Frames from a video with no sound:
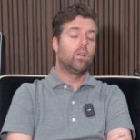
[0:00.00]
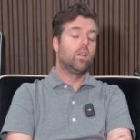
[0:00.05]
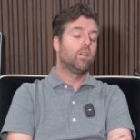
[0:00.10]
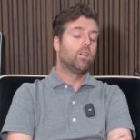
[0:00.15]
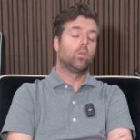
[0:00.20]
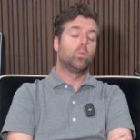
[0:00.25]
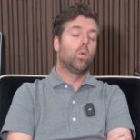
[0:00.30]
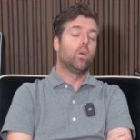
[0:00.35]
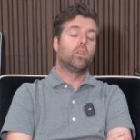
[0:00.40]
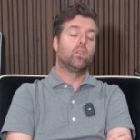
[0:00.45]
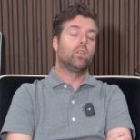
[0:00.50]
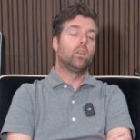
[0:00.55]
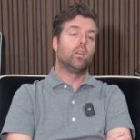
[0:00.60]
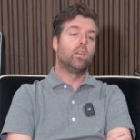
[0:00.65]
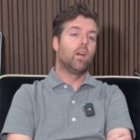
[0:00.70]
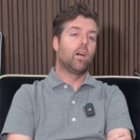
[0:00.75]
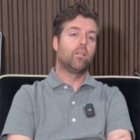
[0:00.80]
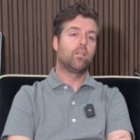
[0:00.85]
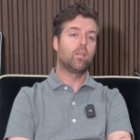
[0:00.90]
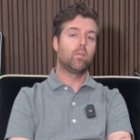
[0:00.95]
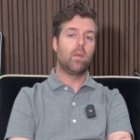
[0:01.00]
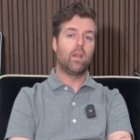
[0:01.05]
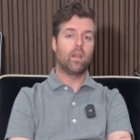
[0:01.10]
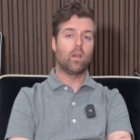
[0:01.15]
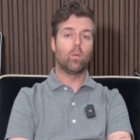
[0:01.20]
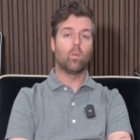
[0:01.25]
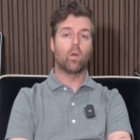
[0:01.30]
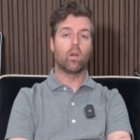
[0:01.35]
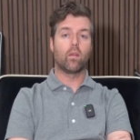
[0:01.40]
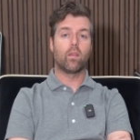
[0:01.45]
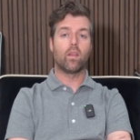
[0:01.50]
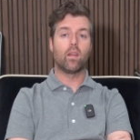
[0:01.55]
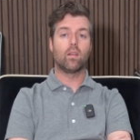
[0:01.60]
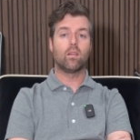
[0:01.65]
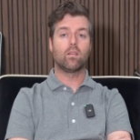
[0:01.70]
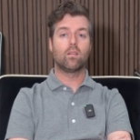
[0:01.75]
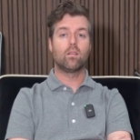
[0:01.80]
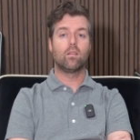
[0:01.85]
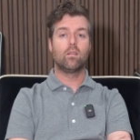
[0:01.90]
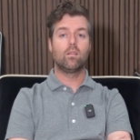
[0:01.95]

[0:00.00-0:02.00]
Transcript: And it just wasn't enough to make it worth it,